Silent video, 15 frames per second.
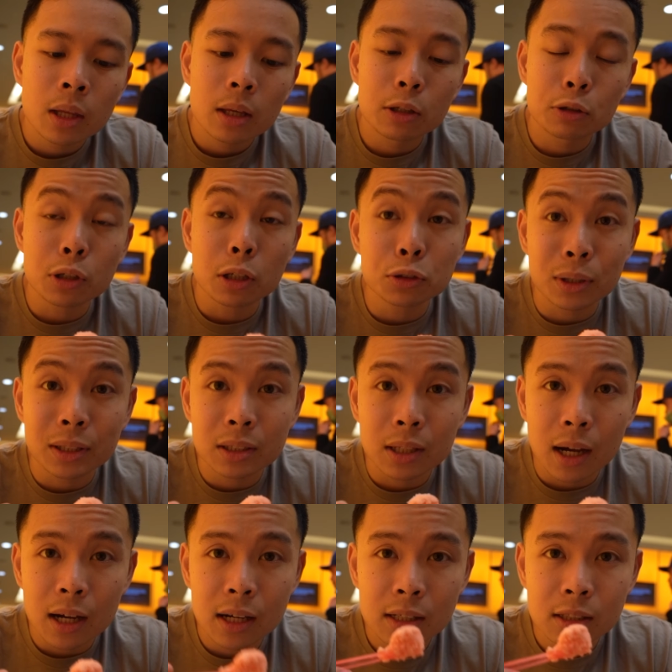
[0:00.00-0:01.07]
There's also a
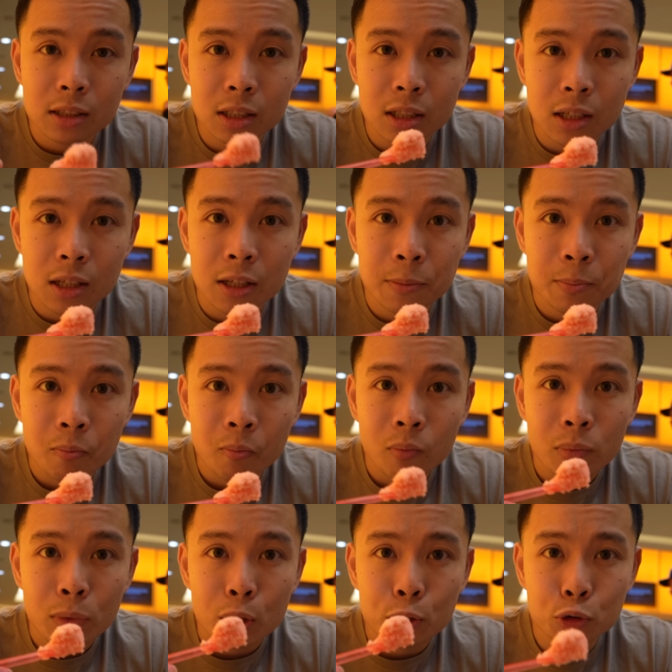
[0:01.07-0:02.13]
Thai tea
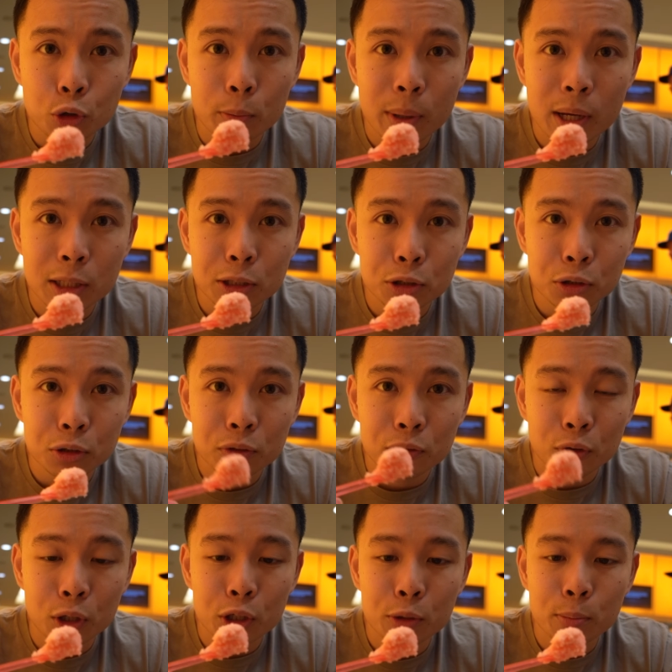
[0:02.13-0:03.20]
sorbet too
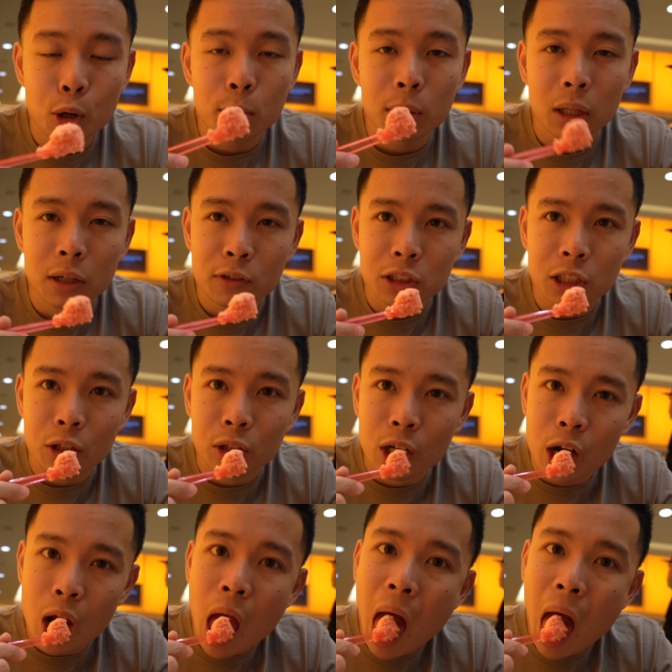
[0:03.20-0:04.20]
for you boba lovers out there.